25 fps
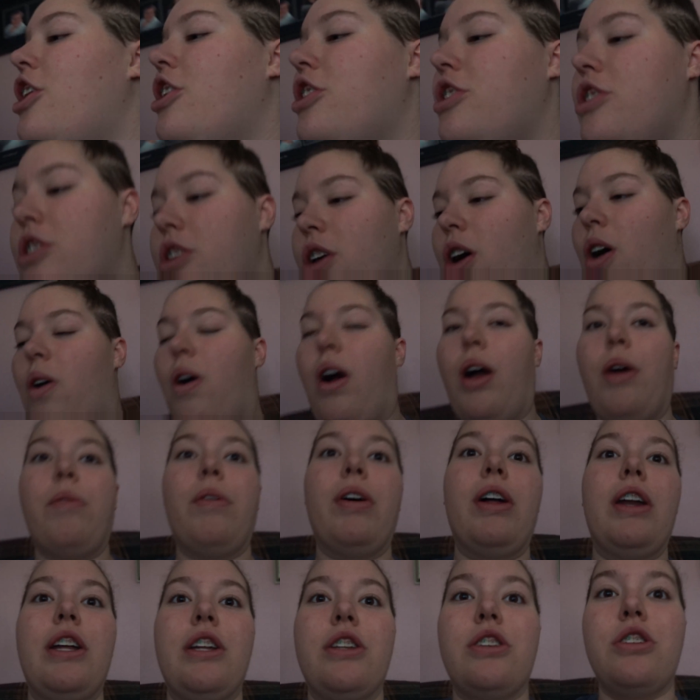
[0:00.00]
So I
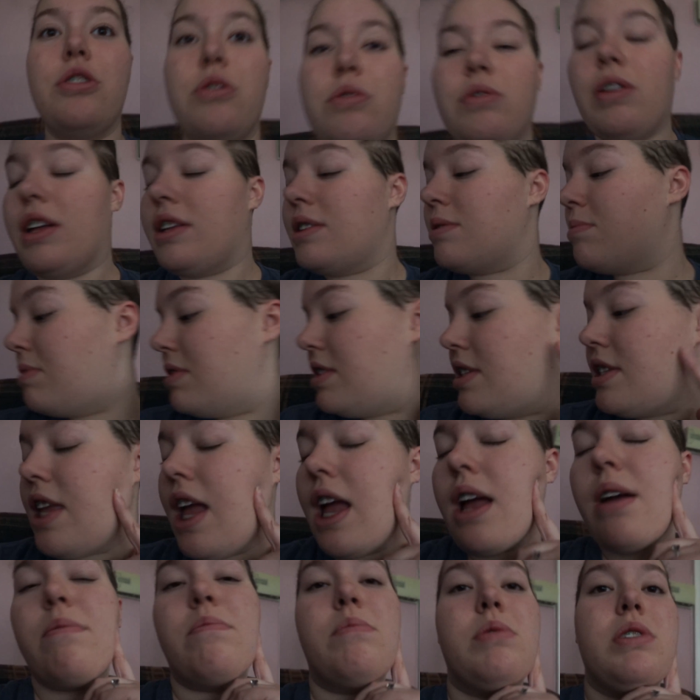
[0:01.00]
wanted to get some
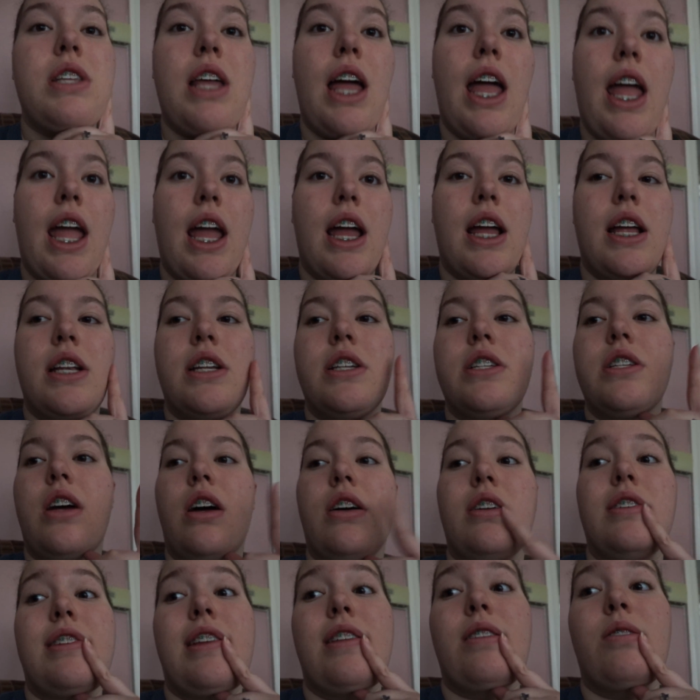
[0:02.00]
stamps and
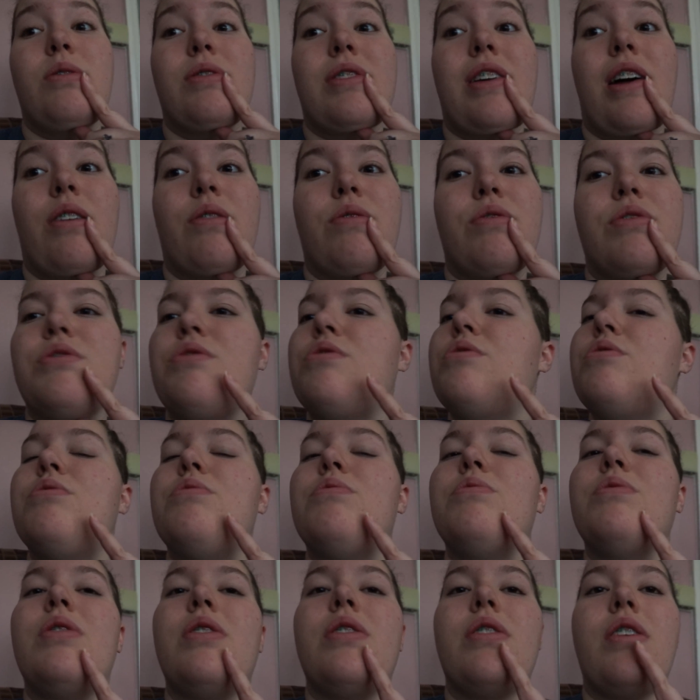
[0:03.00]
send those out
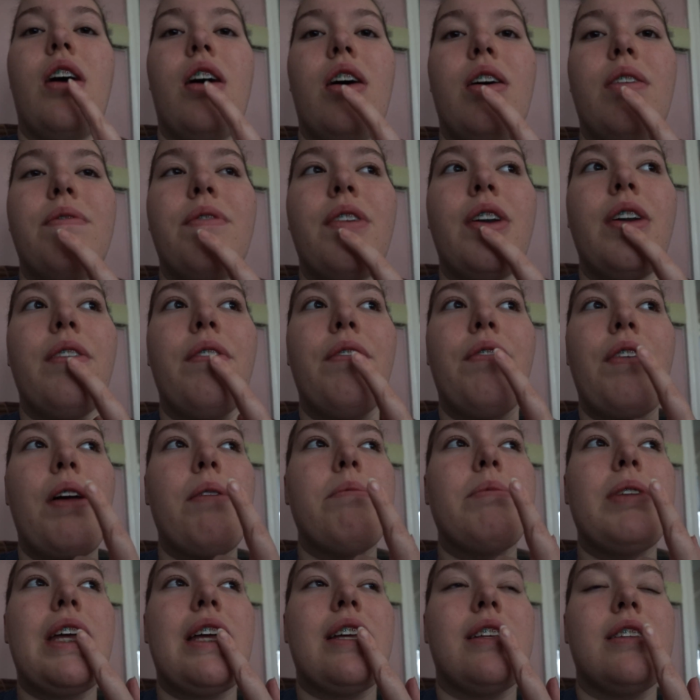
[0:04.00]
to um,
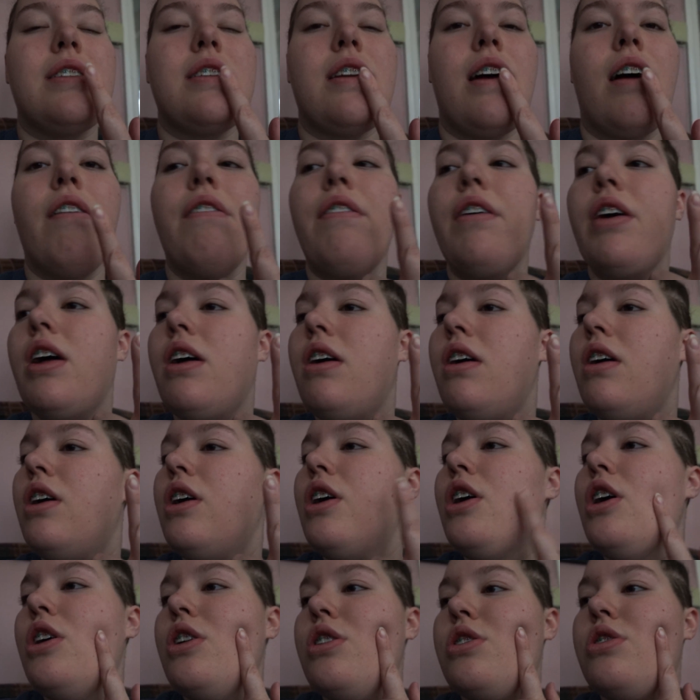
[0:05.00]
family and stuff.
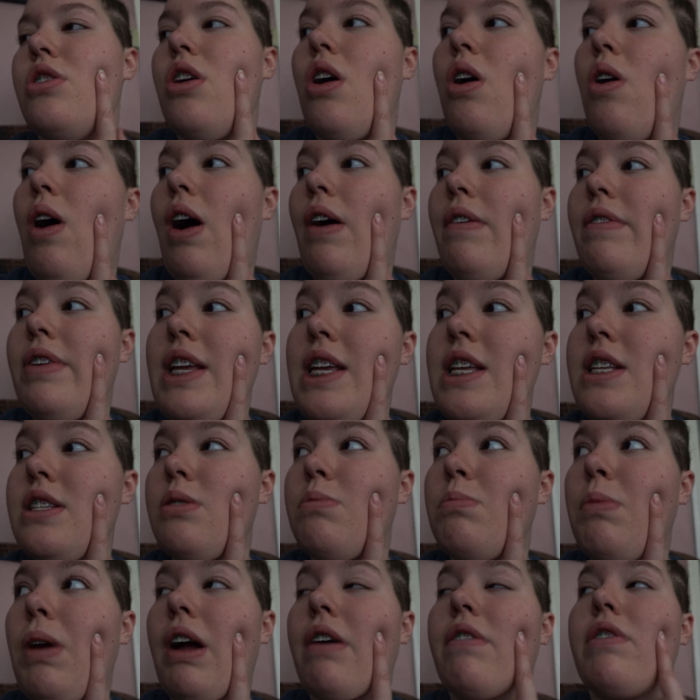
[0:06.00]
So I'm going to eat
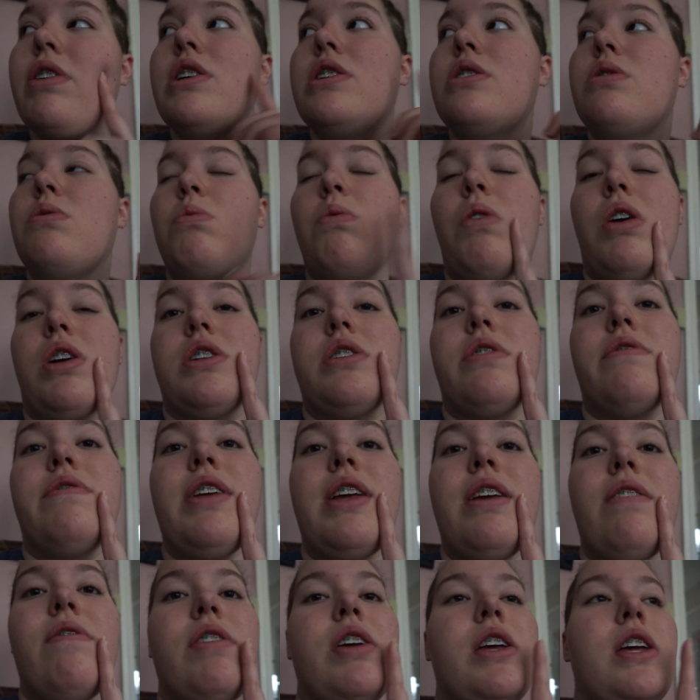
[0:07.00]
some breakfast, watch some
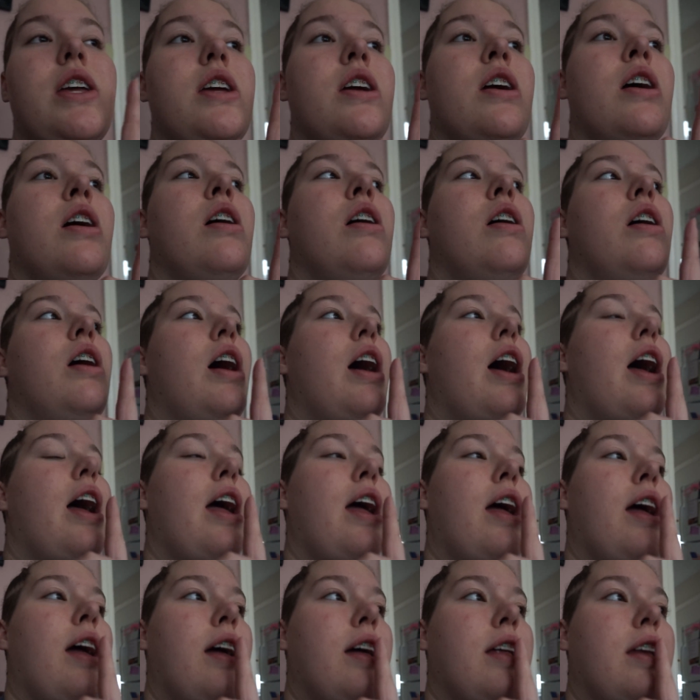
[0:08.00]
TV,
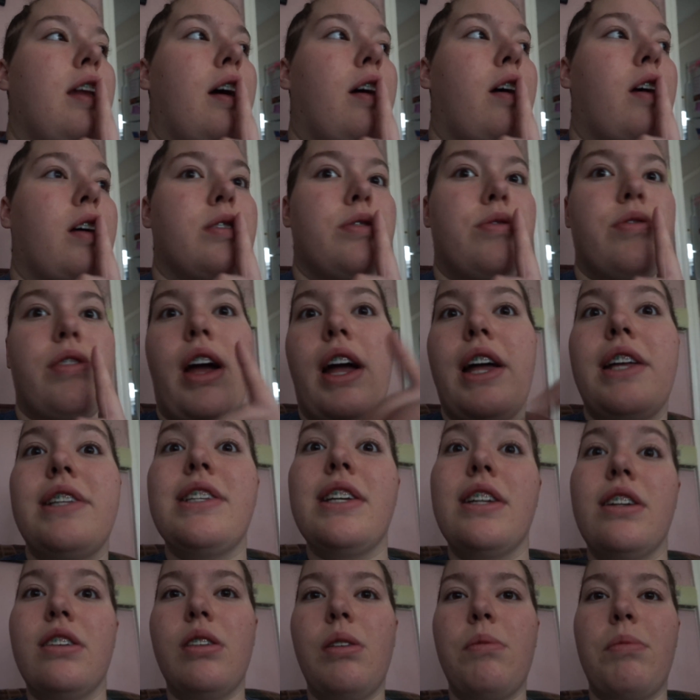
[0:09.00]
and I'll catch you guys
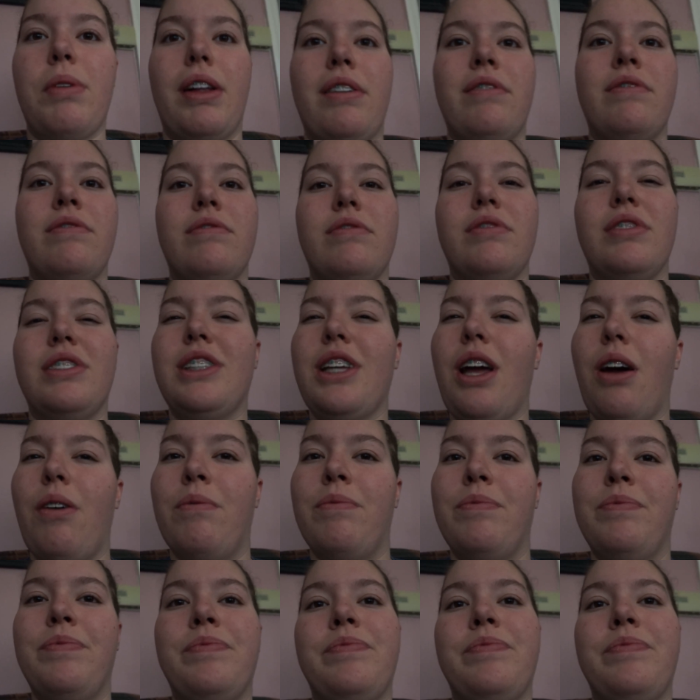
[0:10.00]
in a little bit. Let's go.